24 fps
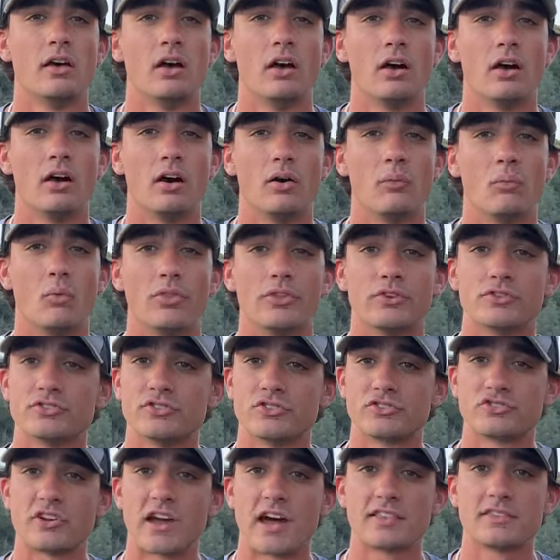Um, when there's the
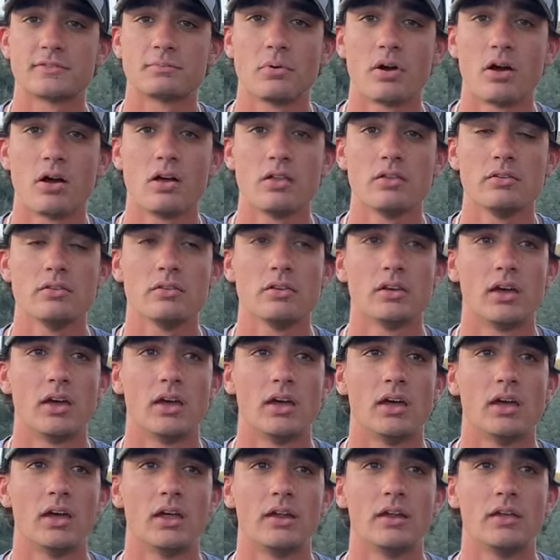shad spawn
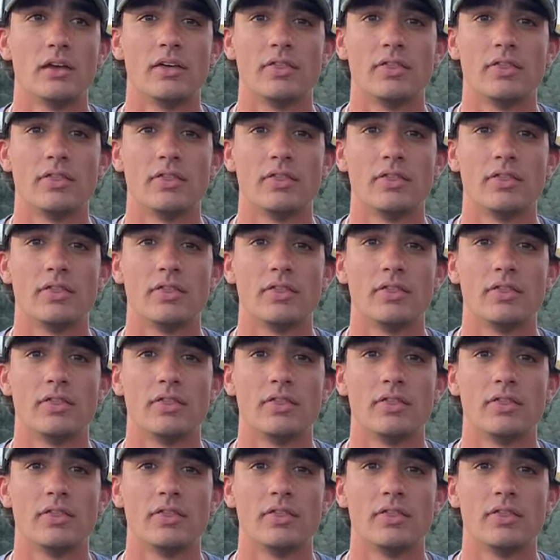and